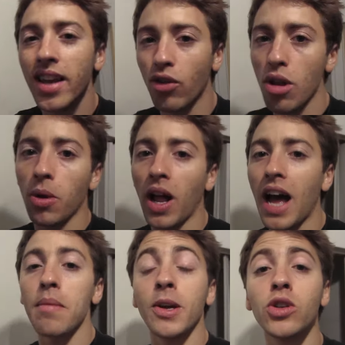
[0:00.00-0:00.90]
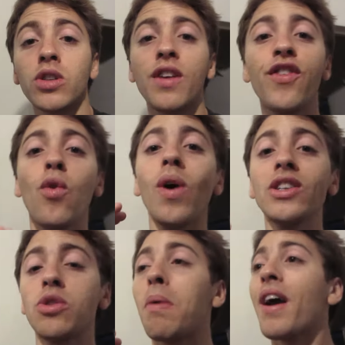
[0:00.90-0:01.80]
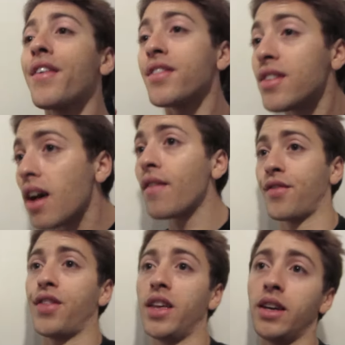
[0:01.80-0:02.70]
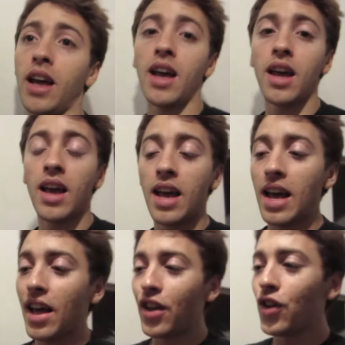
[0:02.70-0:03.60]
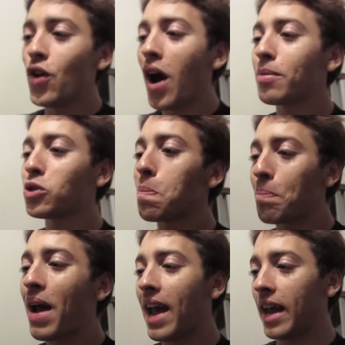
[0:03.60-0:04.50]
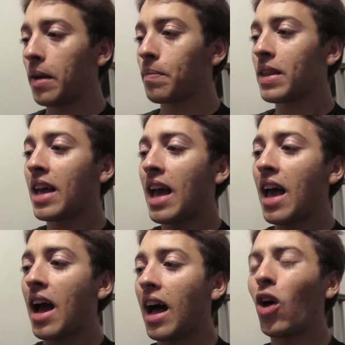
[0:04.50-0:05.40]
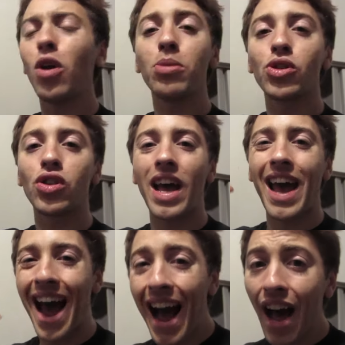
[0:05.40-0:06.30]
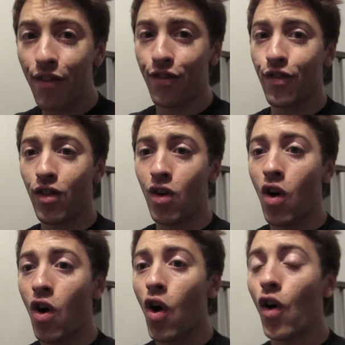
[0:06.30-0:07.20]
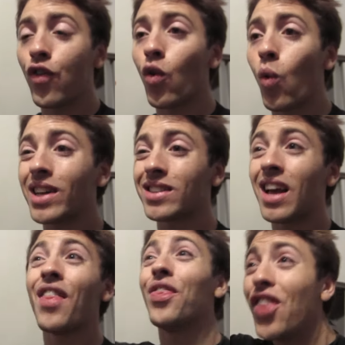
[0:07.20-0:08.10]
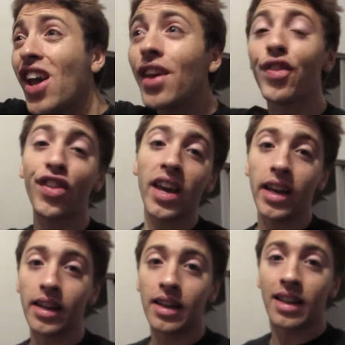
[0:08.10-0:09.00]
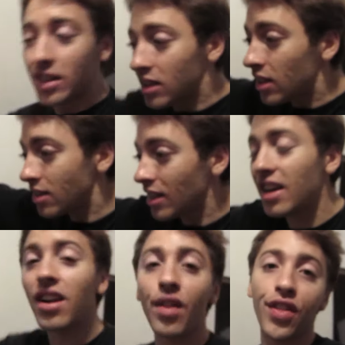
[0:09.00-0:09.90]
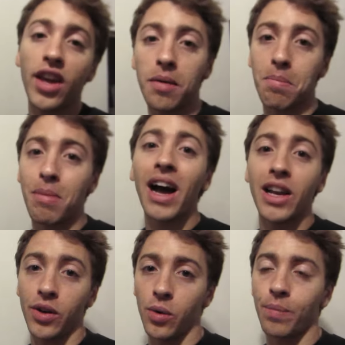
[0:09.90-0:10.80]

incredible high? Because if you want to buy something, you have to pay almost a half of what they think this little thing value.